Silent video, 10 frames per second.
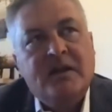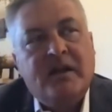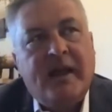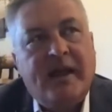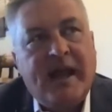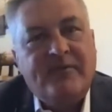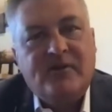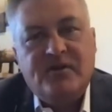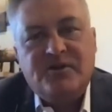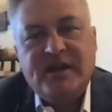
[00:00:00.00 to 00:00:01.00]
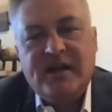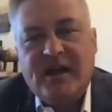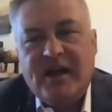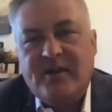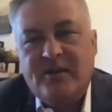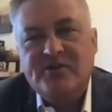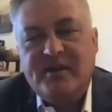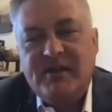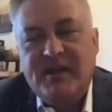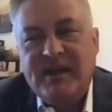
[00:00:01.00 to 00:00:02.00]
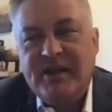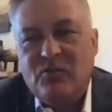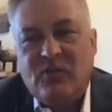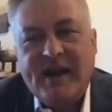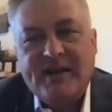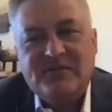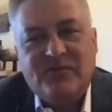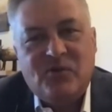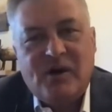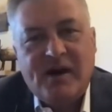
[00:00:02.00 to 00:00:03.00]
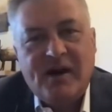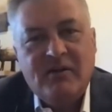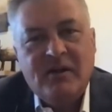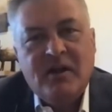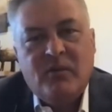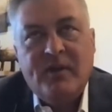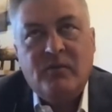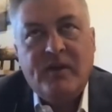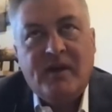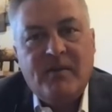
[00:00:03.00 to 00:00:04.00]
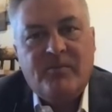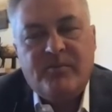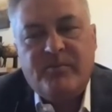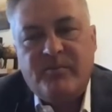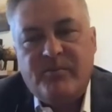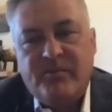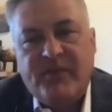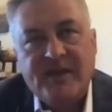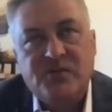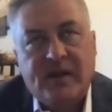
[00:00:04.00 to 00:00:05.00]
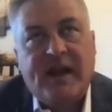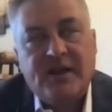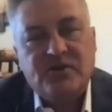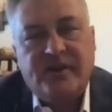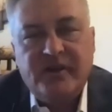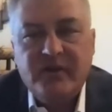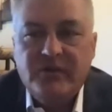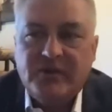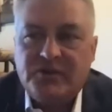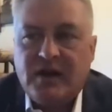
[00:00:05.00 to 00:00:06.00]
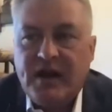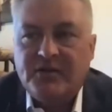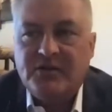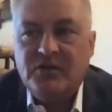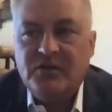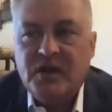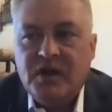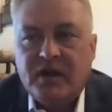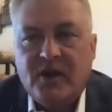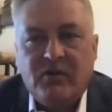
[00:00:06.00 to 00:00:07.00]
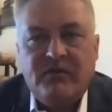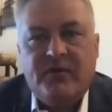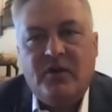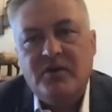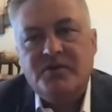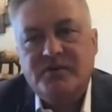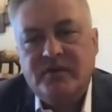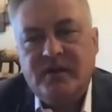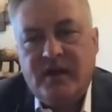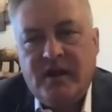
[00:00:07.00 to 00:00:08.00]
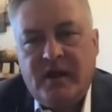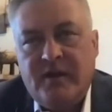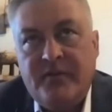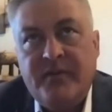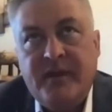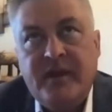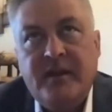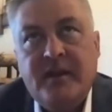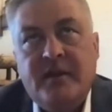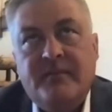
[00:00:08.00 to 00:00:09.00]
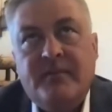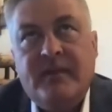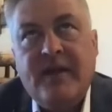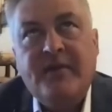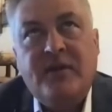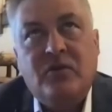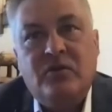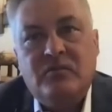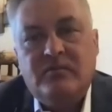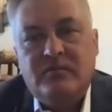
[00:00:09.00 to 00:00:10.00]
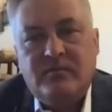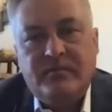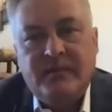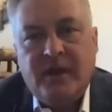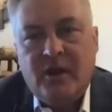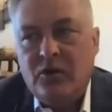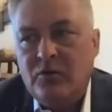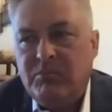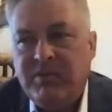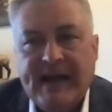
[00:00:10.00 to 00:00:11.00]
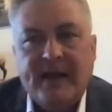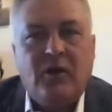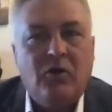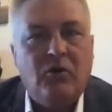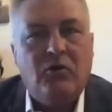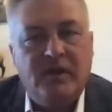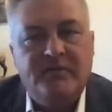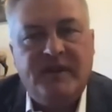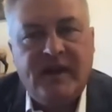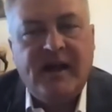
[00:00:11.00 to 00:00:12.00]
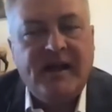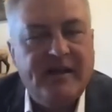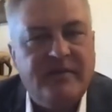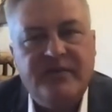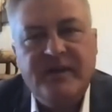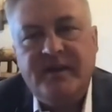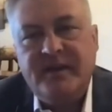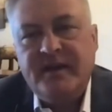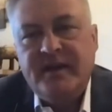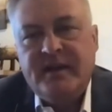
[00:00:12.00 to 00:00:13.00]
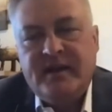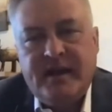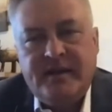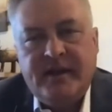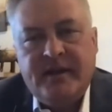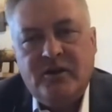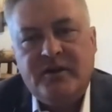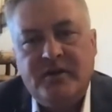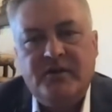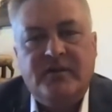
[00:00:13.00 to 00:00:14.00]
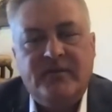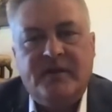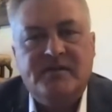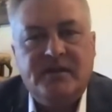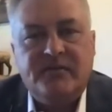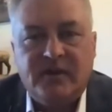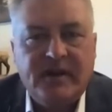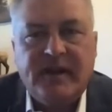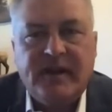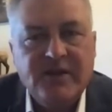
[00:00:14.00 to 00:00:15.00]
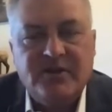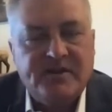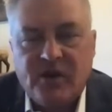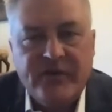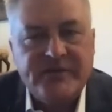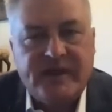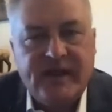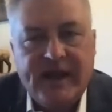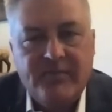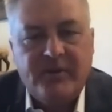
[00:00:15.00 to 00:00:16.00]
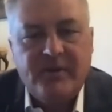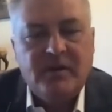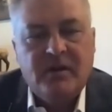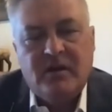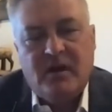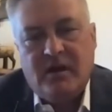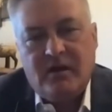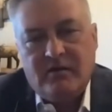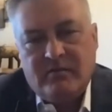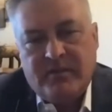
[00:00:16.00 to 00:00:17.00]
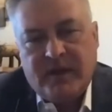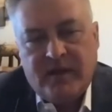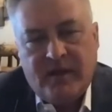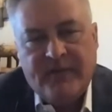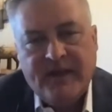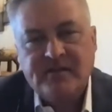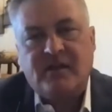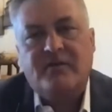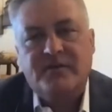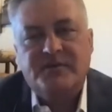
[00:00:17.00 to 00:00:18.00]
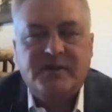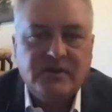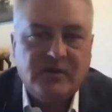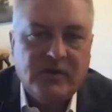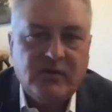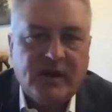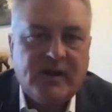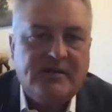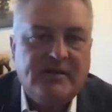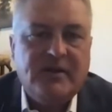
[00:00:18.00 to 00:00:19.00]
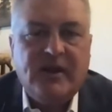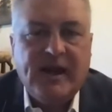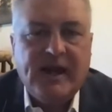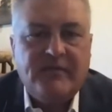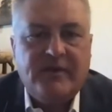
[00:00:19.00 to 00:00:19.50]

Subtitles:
And after she and I, usually me, rants for a while, we come up with things we're going to actually do to try to kind of reverse the ethical, black hole of deny and defend, and look at doing things different. Litigation is always going to happen. But that's the conversation that we want to continue to have.